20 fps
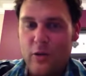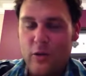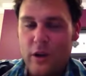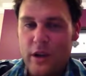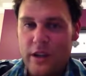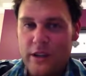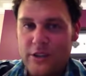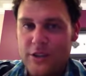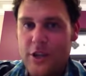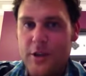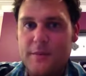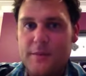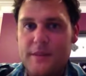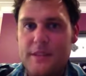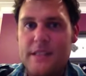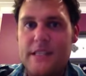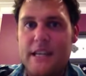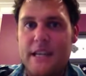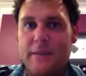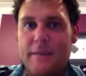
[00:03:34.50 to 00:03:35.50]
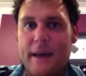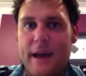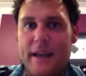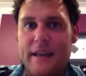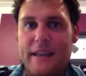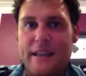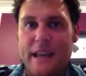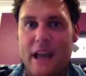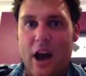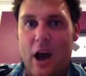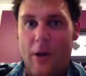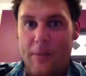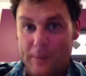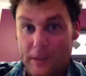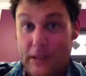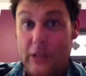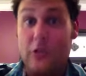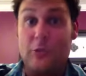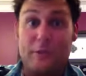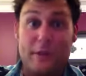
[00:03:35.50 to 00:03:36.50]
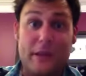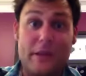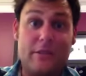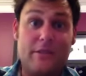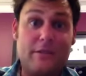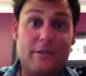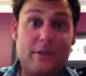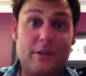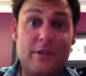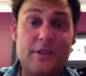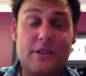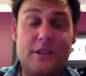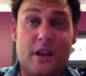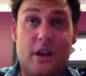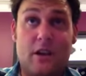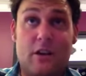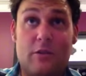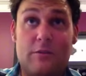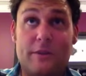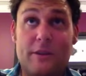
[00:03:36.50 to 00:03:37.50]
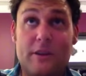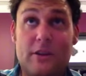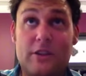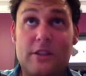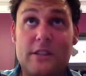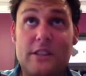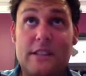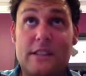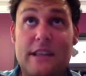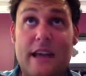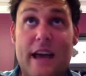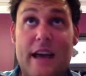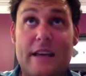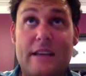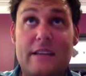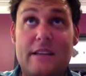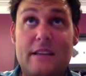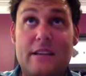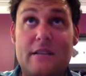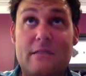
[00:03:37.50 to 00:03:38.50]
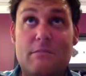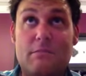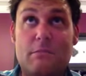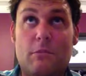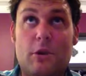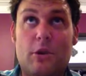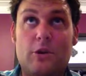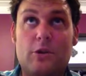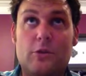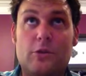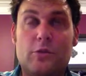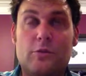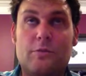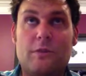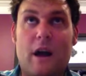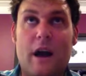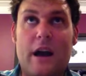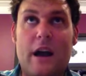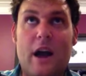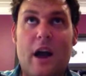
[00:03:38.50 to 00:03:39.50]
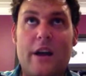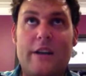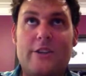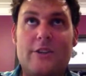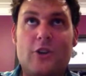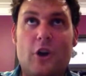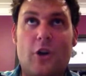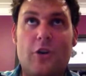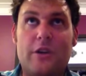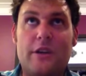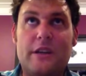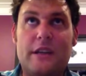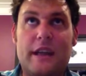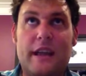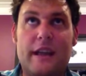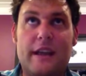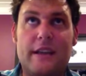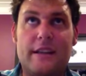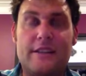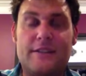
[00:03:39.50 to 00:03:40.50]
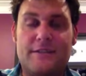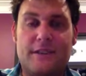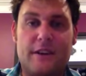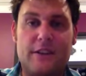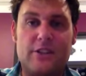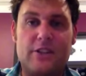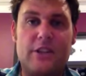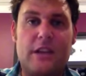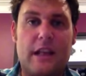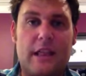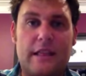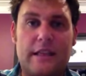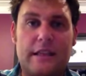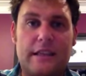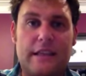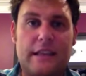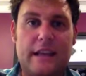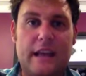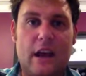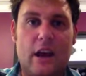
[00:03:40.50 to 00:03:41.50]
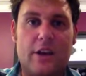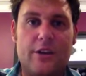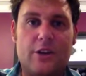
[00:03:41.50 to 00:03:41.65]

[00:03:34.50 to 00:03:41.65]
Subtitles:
In terms of TPAC, I'm a little bit confused, I'll be honest. That model, I don't get its functionality yet.